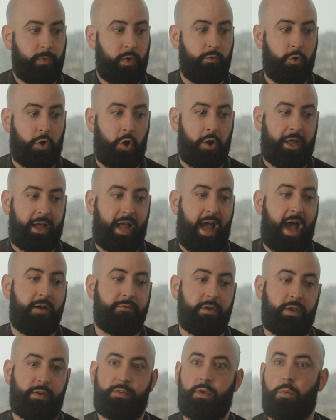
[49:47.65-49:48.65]
regarding
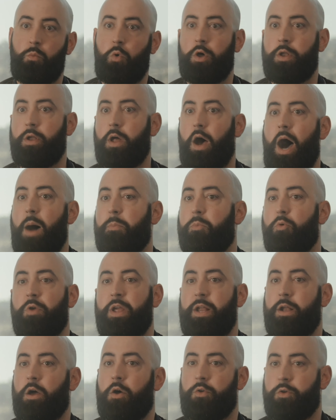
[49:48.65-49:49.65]
having someone
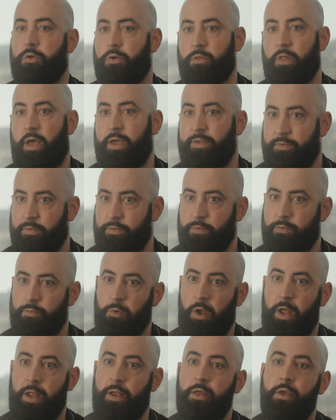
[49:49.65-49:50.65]
operate under your
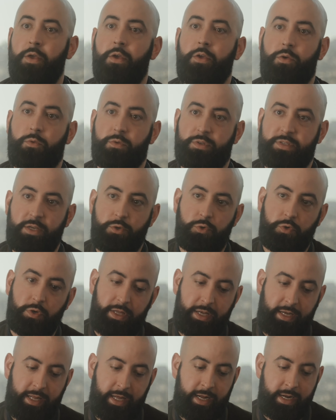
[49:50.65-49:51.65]
license, right? You
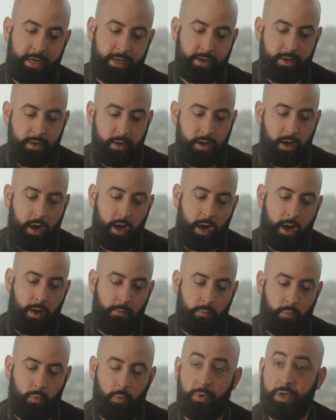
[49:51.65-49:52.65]
essentially need
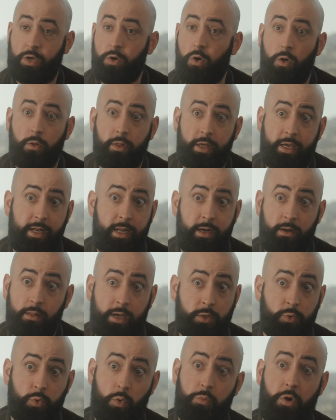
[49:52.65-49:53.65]
what we call like an
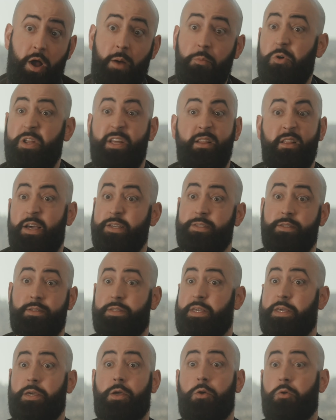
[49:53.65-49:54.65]
intellectual property
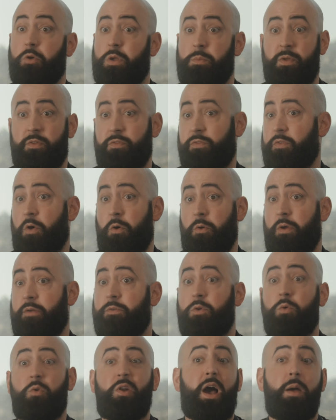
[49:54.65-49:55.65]
licensing agreement. So
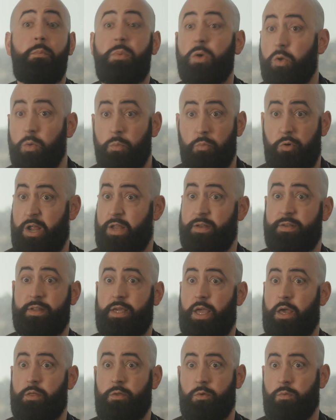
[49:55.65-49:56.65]
if you and I build a brand
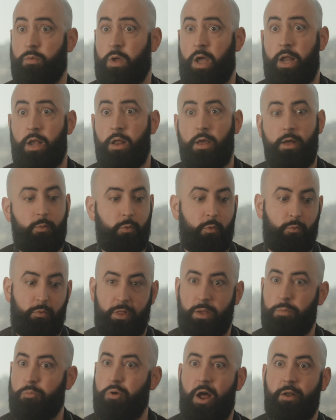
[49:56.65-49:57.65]
together, right, we're
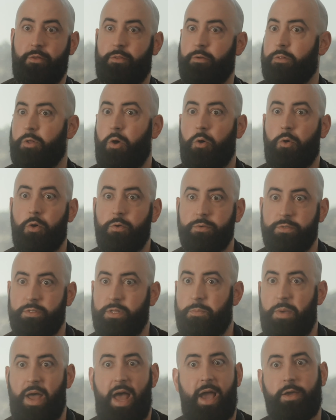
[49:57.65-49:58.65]
really proud of the logos
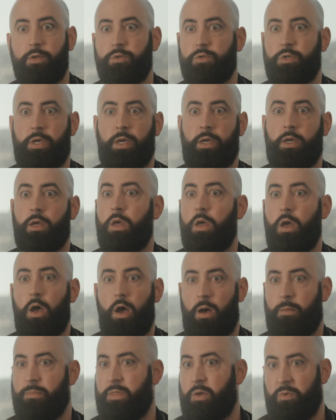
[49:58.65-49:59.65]
and the packaging
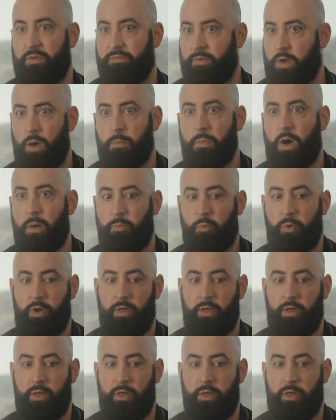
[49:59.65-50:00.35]
that we've come up